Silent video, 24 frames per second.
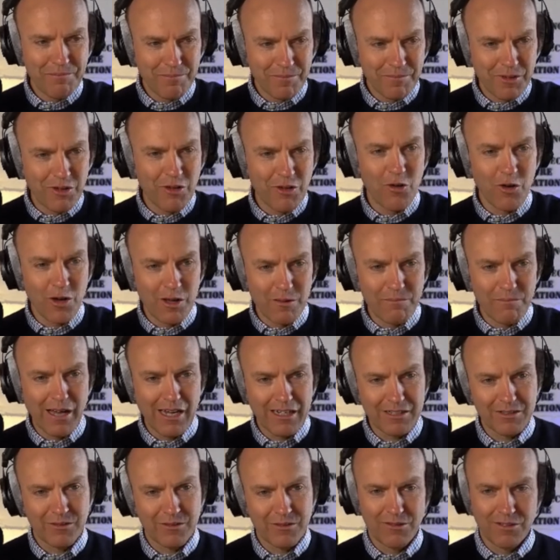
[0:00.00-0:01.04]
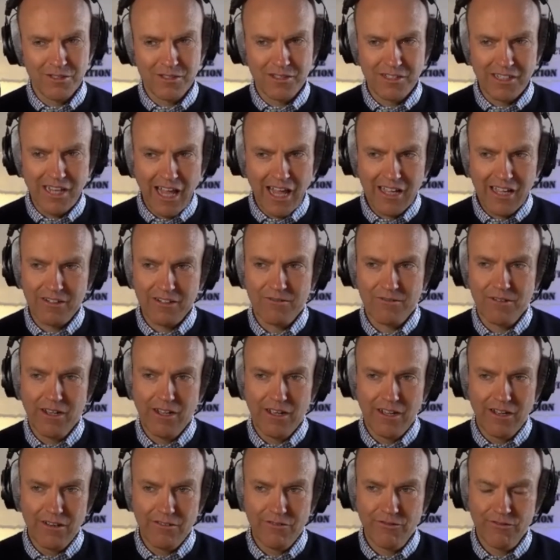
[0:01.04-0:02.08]
going back to the stack
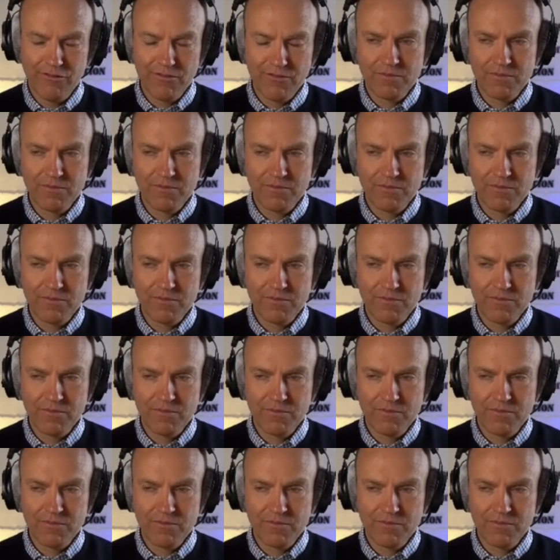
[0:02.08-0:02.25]
graph